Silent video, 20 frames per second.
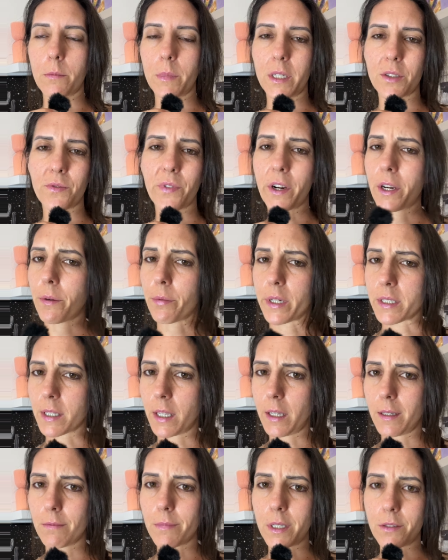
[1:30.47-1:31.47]
is very
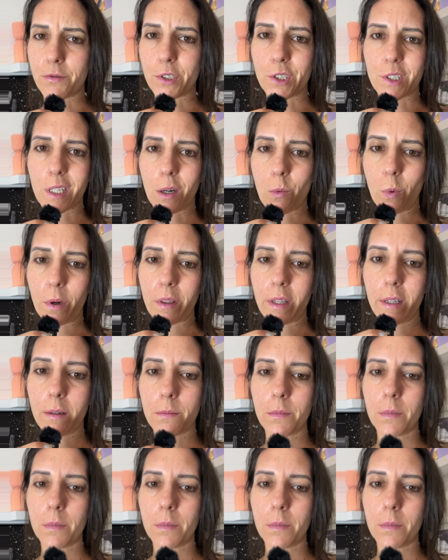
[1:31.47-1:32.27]
risky and just not worth it.